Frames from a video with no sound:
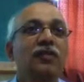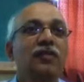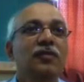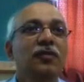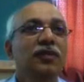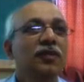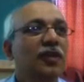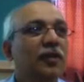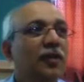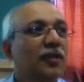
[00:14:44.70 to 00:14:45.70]
We generally
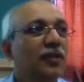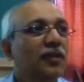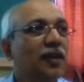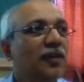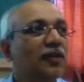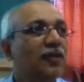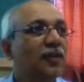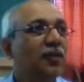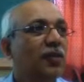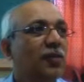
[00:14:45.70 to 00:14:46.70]
call it as a hard disk
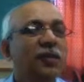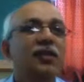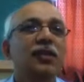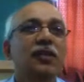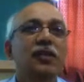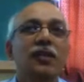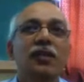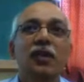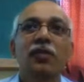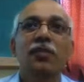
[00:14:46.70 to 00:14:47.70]
controller, but it is a
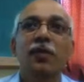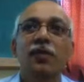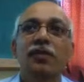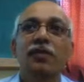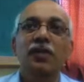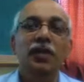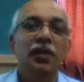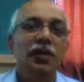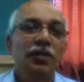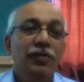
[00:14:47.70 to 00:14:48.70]
kind of processor
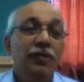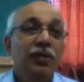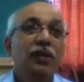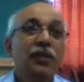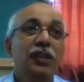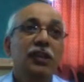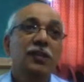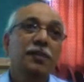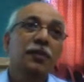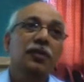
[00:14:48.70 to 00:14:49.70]
which understands
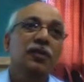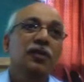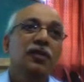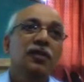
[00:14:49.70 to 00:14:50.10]
both